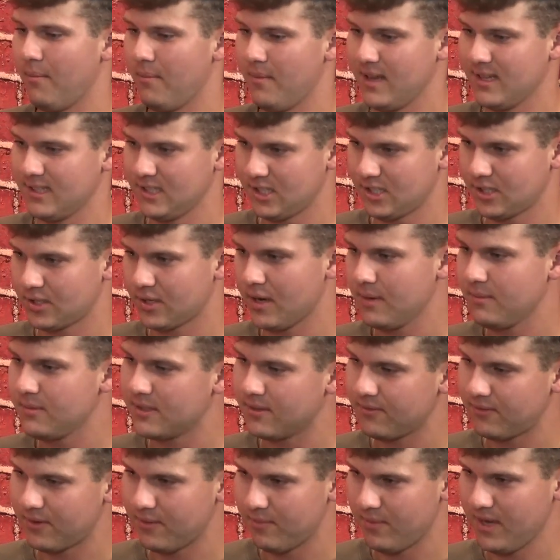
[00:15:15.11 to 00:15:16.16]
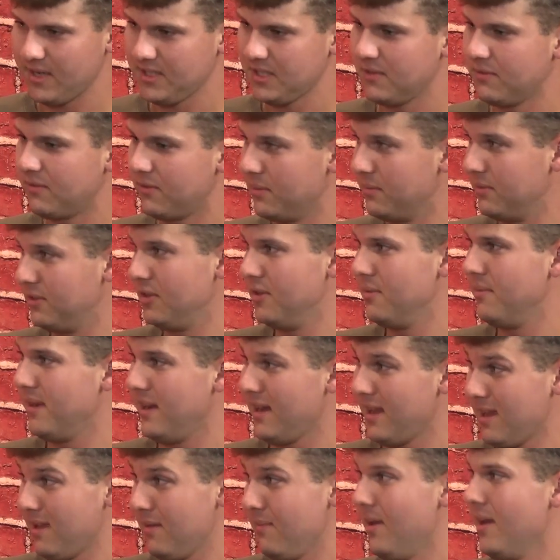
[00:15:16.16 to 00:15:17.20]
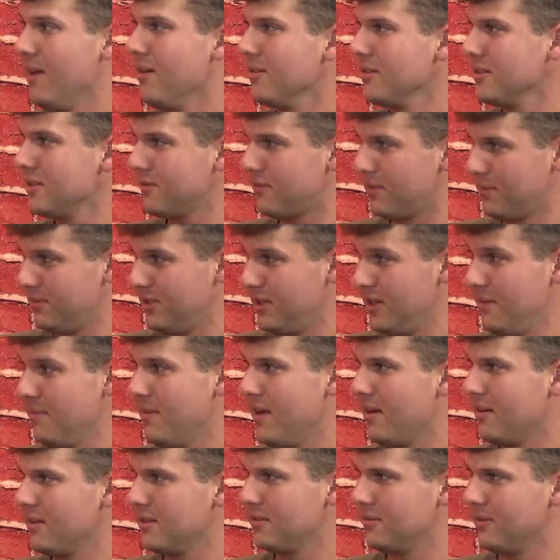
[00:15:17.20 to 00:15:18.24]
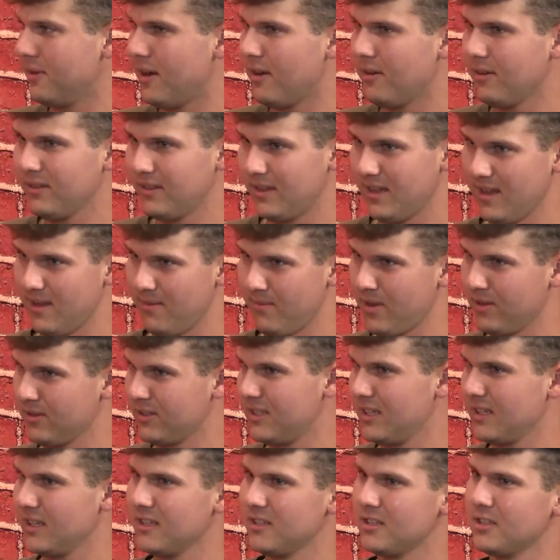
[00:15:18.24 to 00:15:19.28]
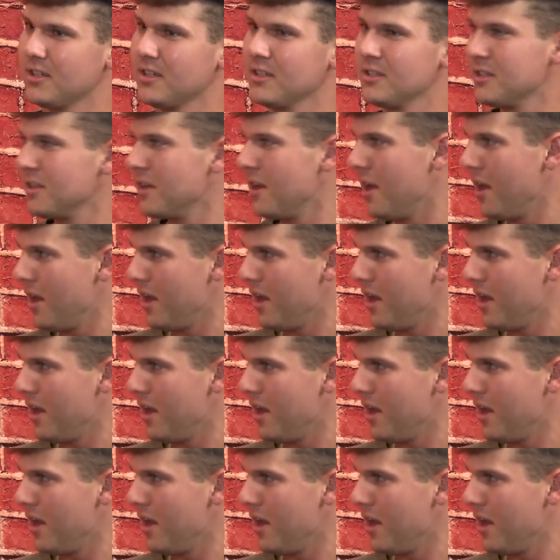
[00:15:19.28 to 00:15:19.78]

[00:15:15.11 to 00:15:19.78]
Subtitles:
It scrapes information from Zoom and emails from Gmail as well, the email signatures.